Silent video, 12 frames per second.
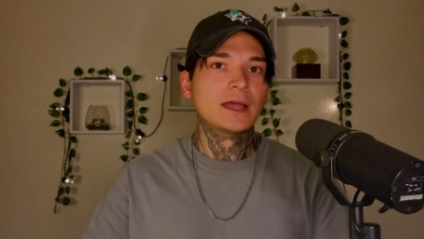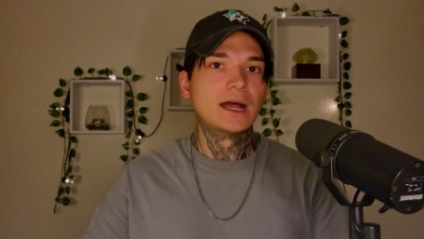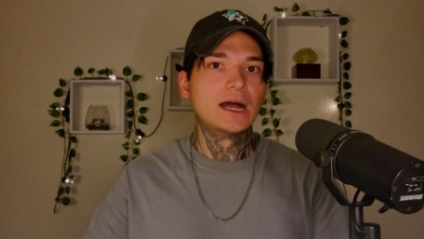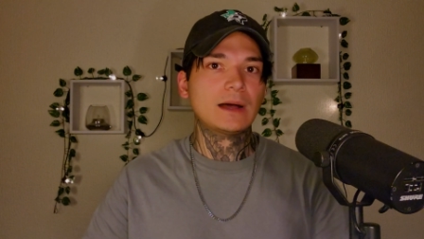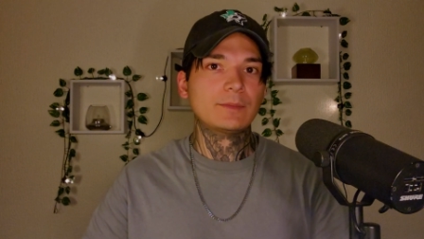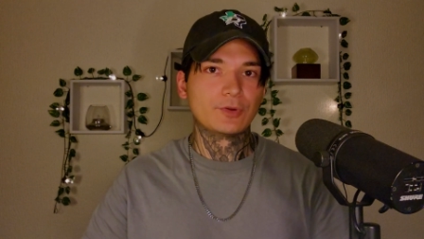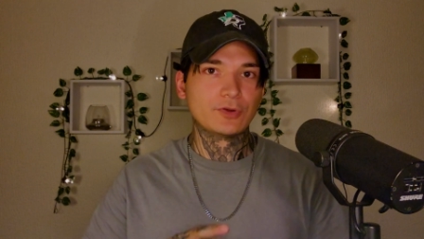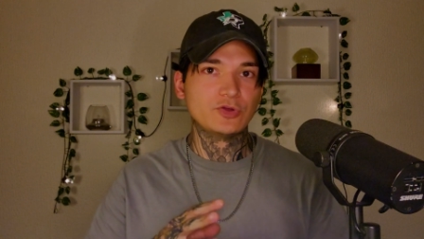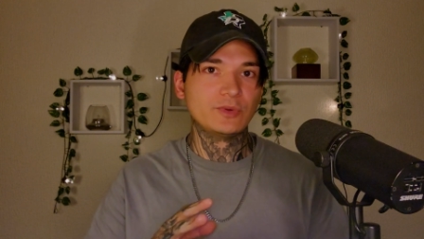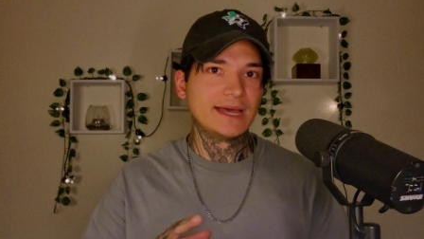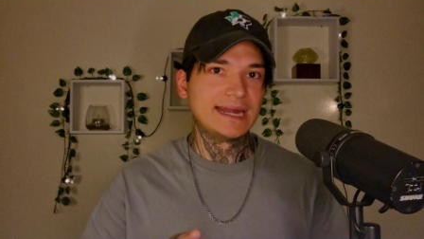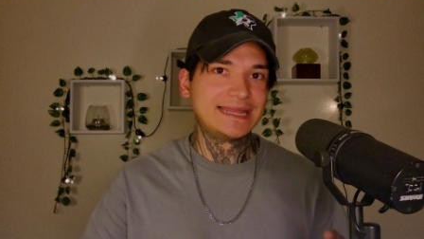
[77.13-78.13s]
or
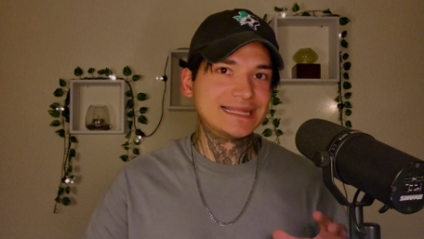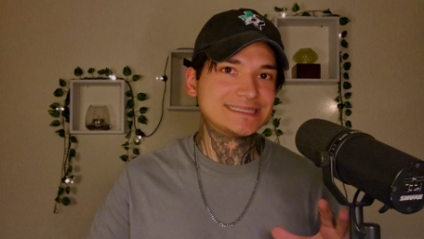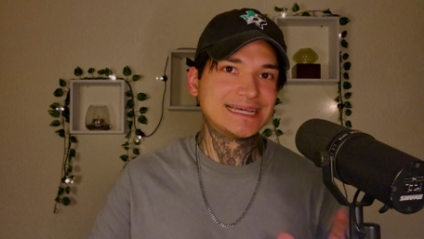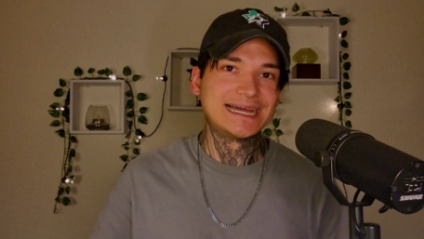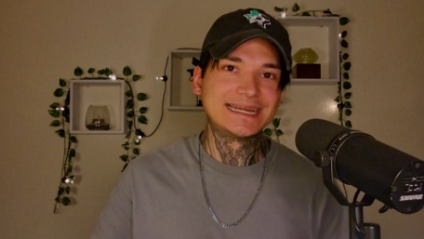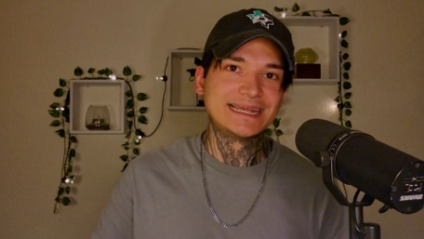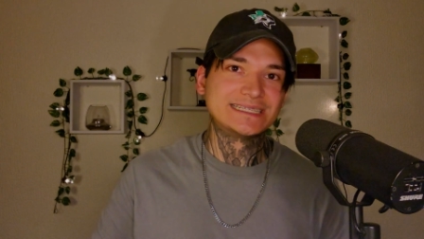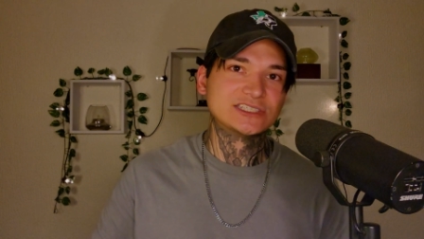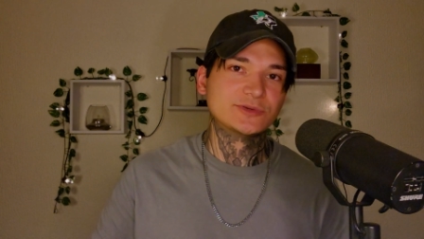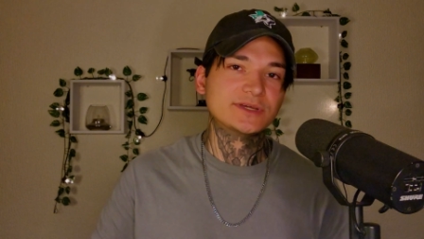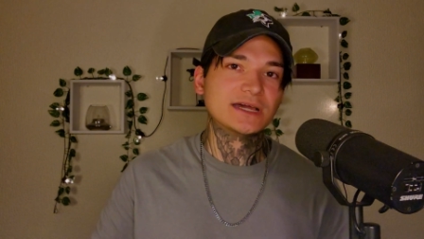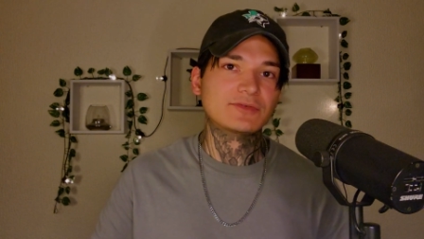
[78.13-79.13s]
doing any of the techniques
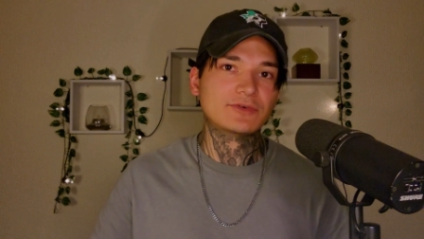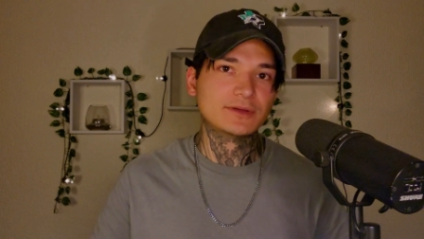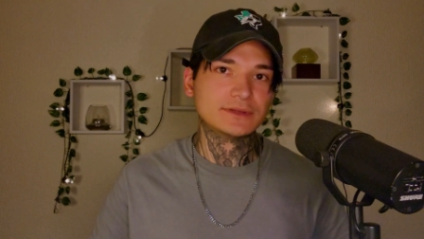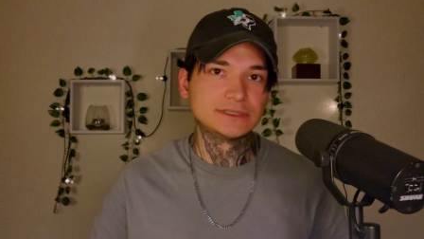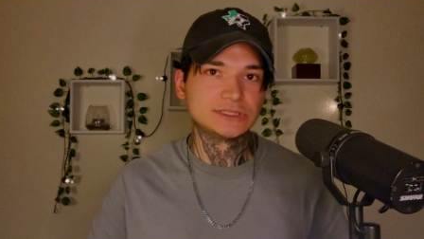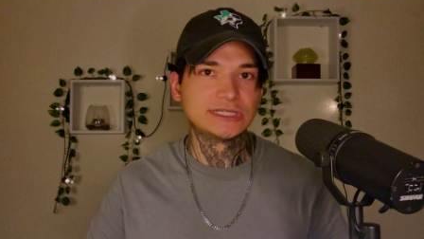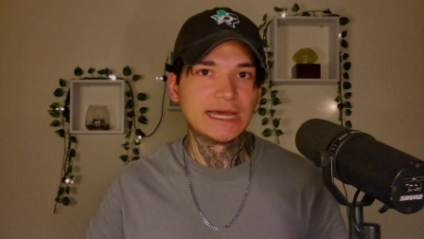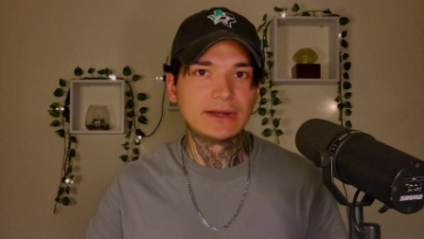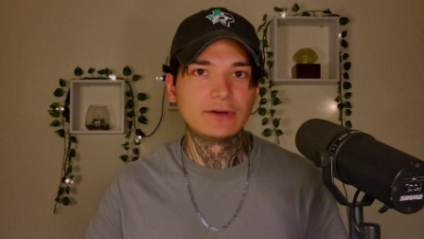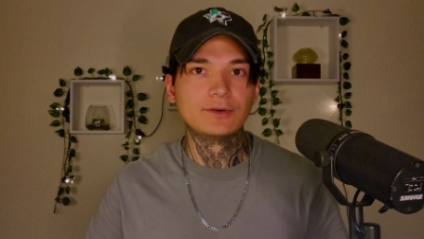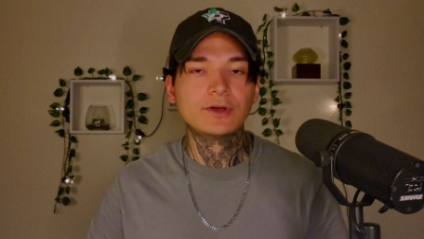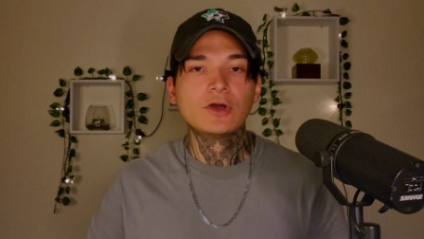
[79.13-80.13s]
that we cover on this
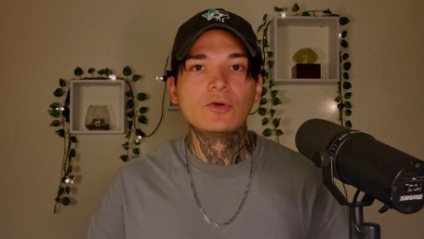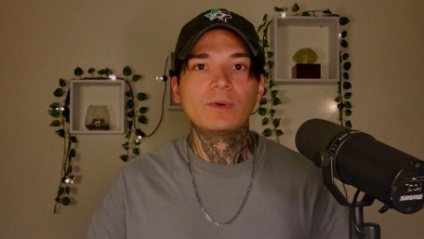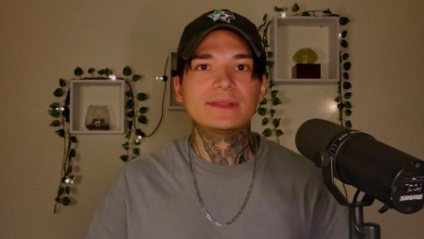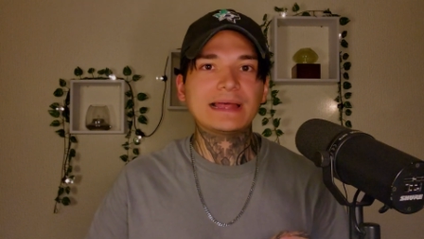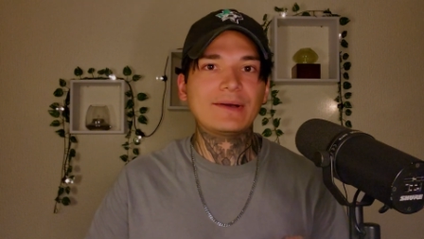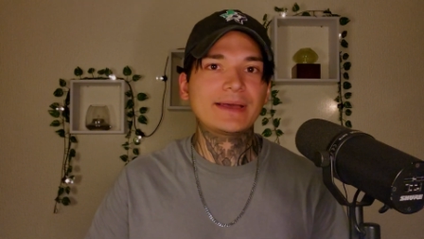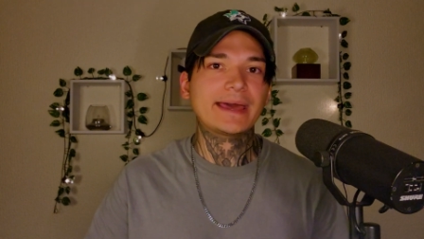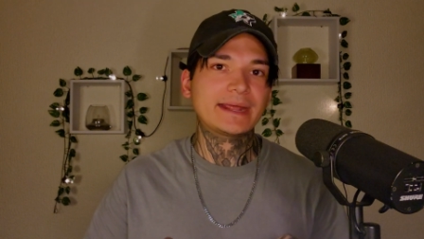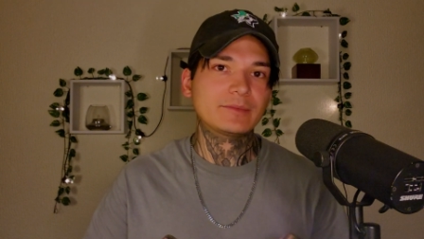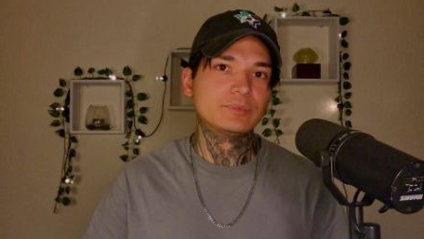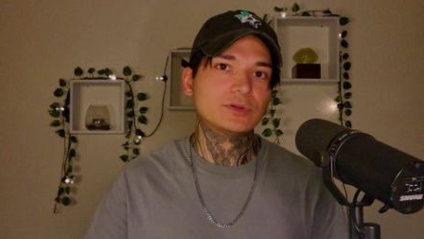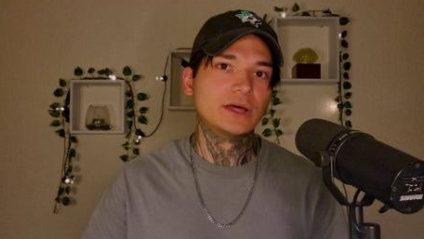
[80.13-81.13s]
channel without
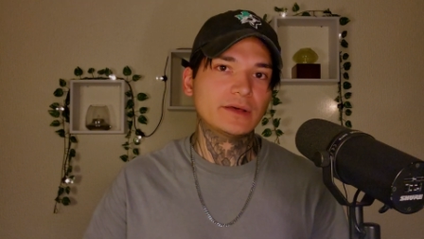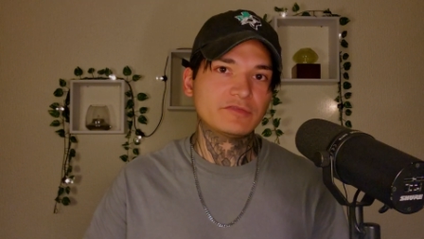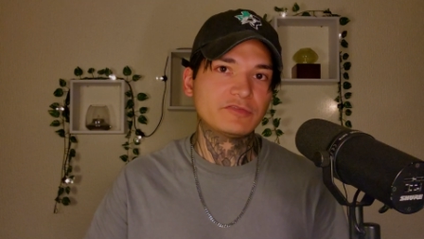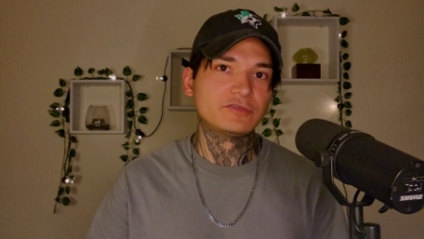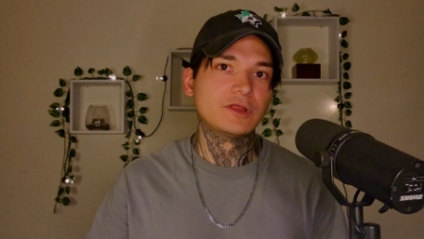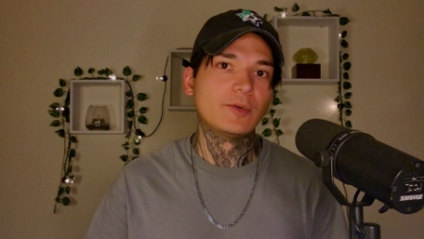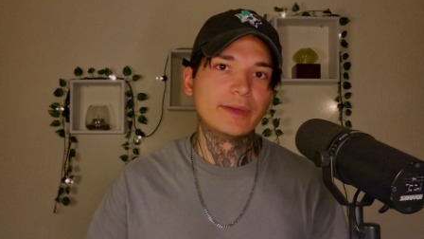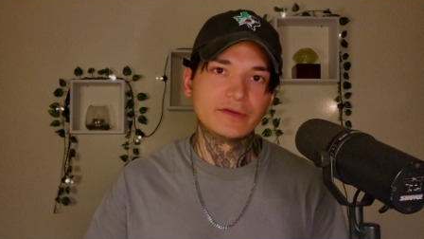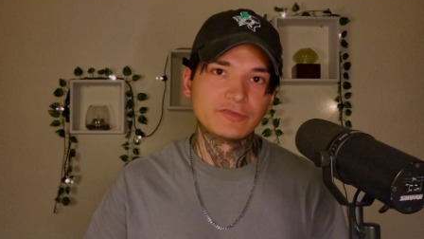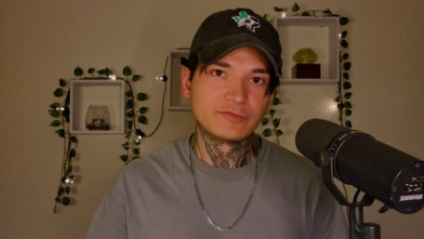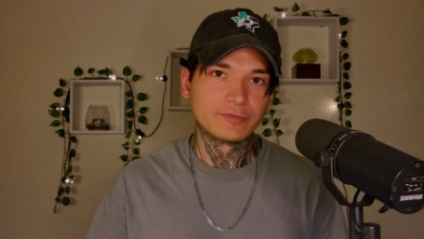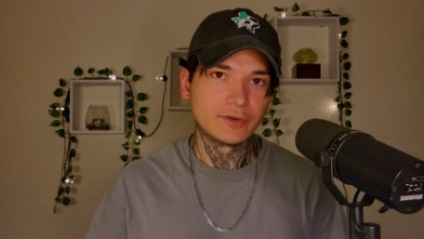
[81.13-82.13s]
getting blood flowing
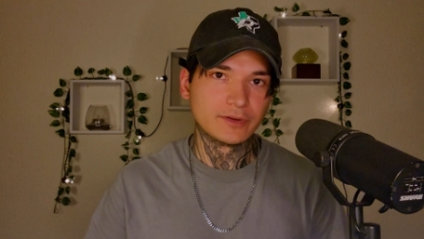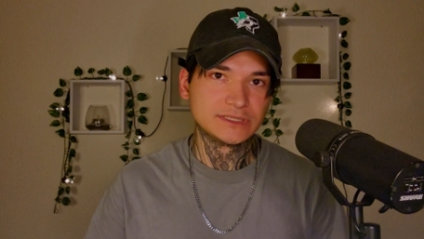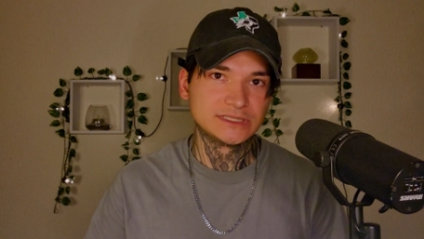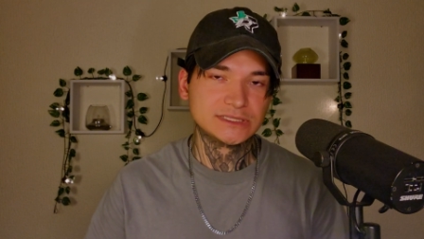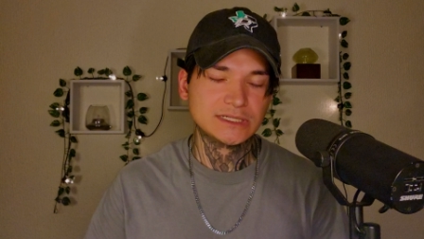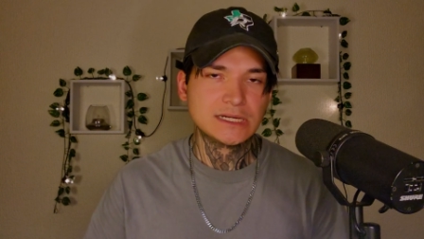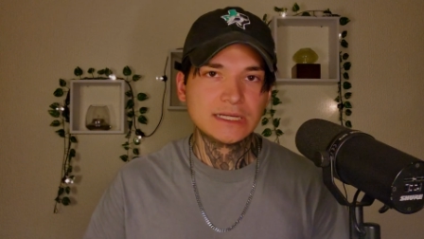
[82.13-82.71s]
first